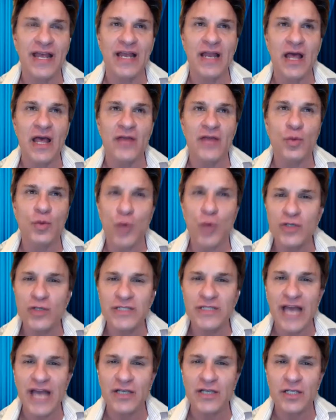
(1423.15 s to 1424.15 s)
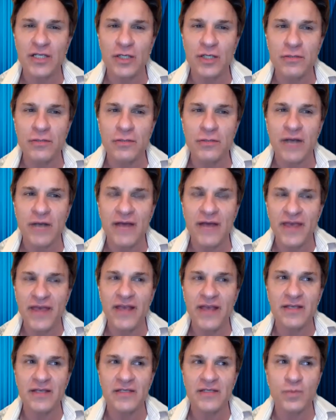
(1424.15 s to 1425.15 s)
It the Rose Tattoo I
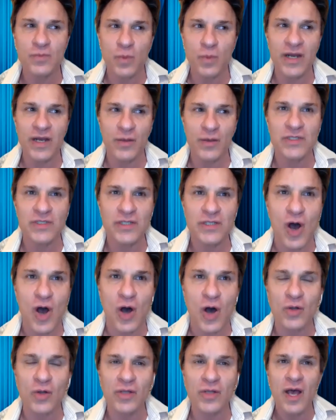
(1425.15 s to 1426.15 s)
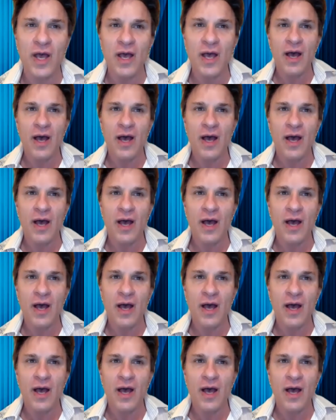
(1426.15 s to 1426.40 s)
think is yeah. what it was called.